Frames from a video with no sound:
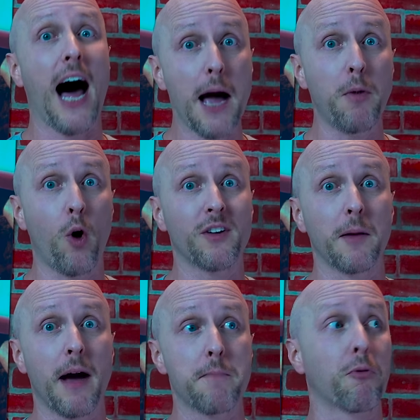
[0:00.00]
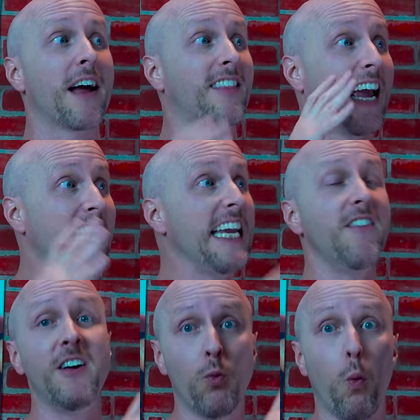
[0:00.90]
I'm holding my breath
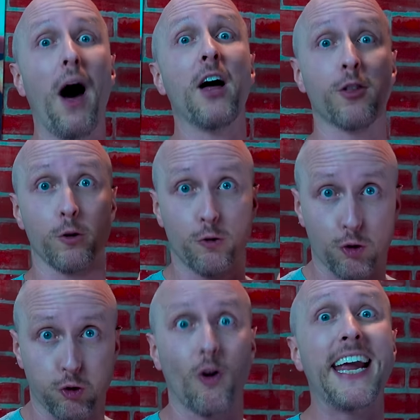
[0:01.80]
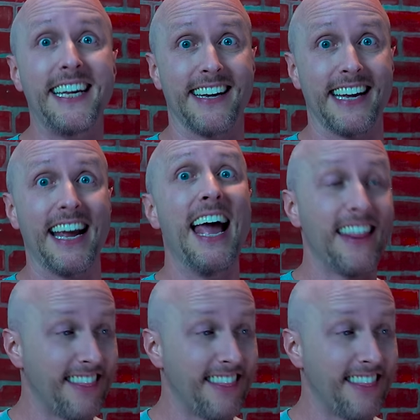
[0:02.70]
even while they're training.